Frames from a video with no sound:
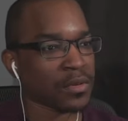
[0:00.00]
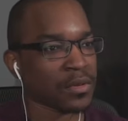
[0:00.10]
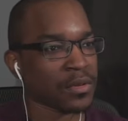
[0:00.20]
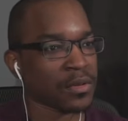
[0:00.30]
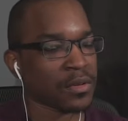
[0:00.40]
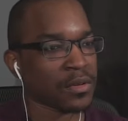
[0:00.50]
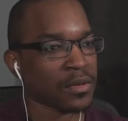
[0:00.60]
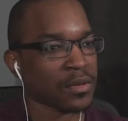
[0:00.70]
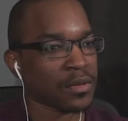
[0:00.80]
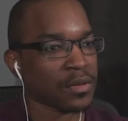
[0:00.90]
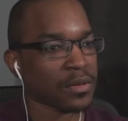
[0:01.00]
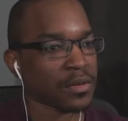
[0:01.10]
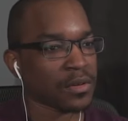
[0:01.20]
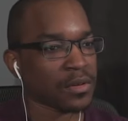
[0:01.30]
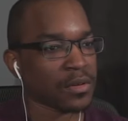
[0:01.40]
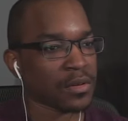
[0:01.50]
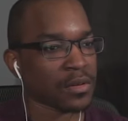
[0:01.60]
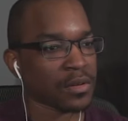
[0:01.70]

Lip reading: (no one is talking)